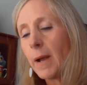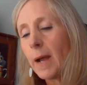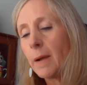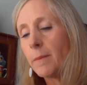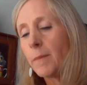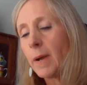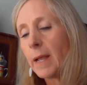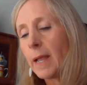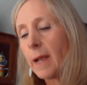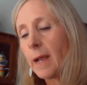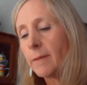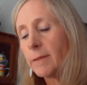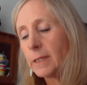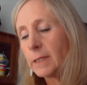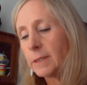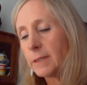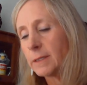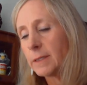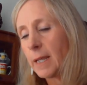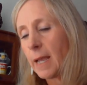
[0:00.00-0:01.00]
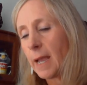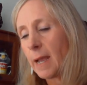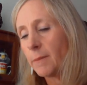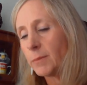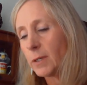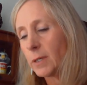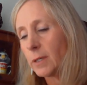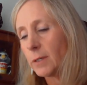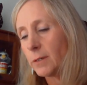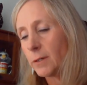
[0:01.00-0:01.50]
my having
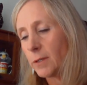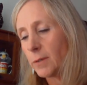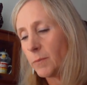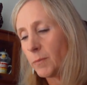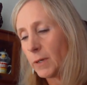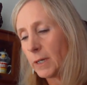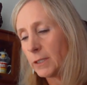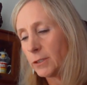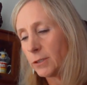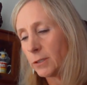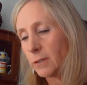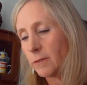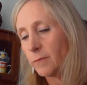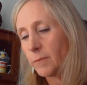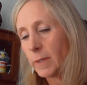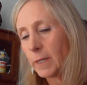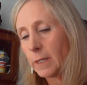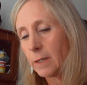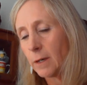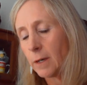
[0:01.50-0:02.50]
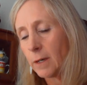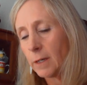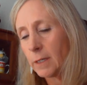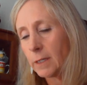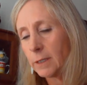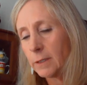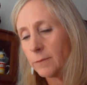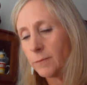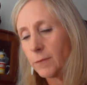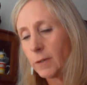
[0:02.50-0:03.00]
snapped under the pressure of being
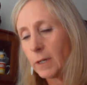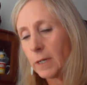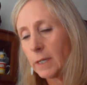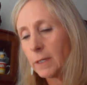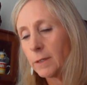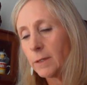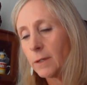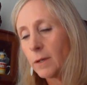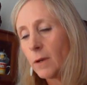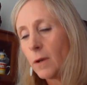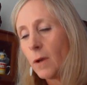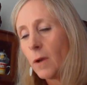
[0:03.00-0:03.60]
Augie's friend,